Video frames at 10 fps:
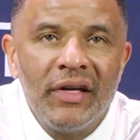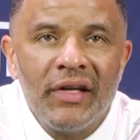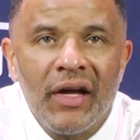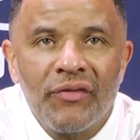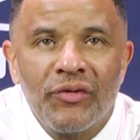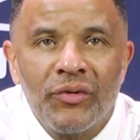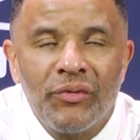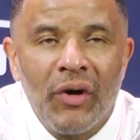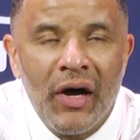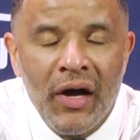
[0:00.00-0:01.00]
And after a
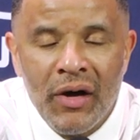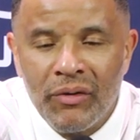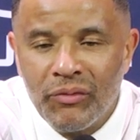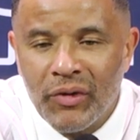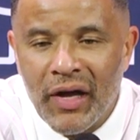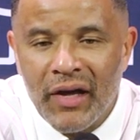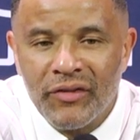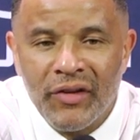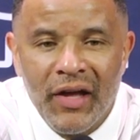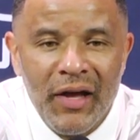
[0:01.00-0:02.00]
while, what
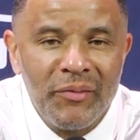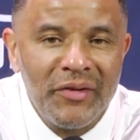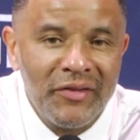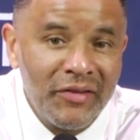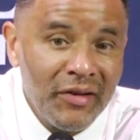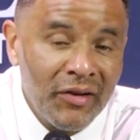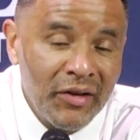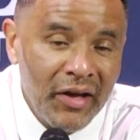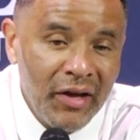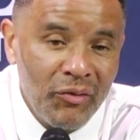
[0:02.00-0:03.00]
has to happen is then I
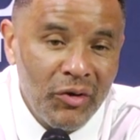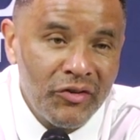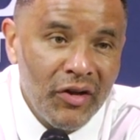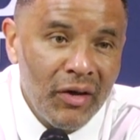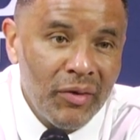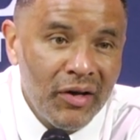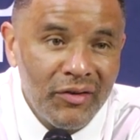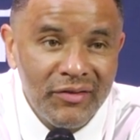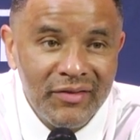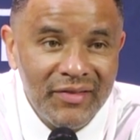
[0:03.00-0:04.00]
only had one timeout.